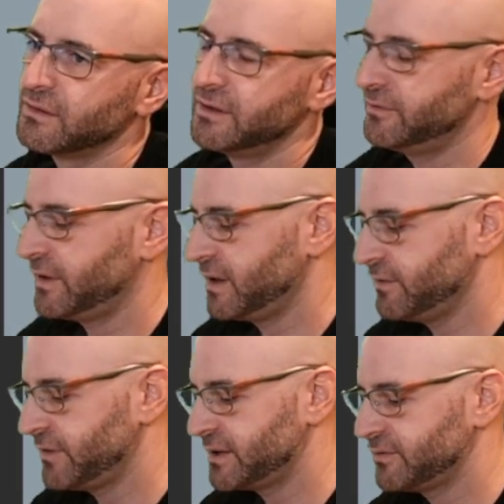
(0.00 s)
If I
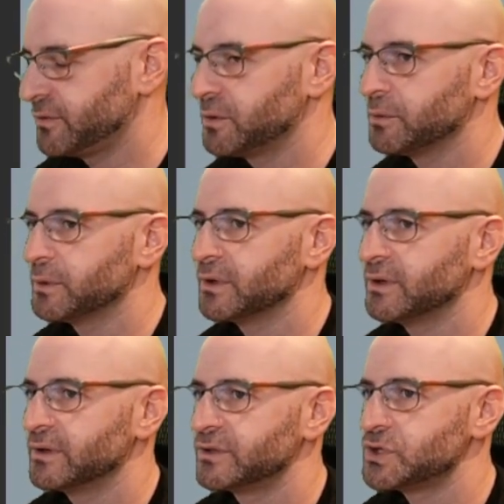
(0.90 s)
fast
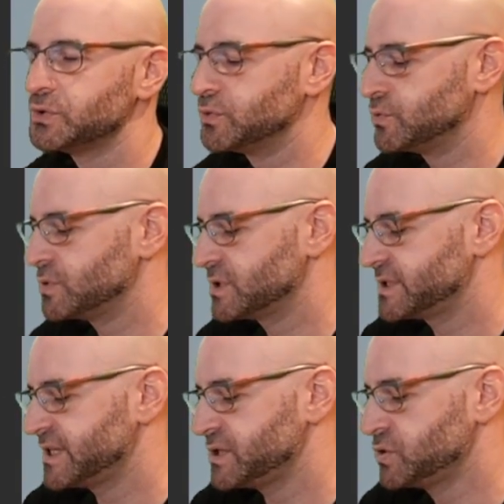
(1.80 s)
forward to
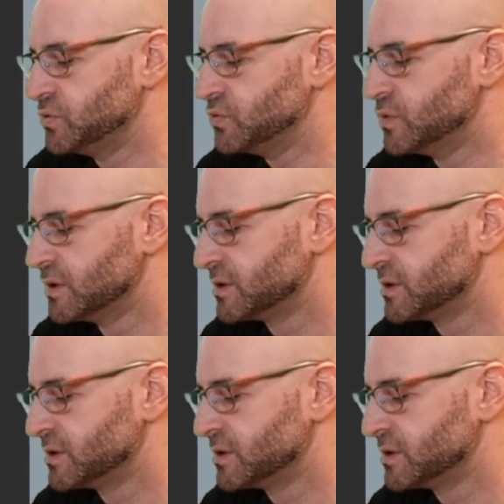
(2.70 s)
day 2,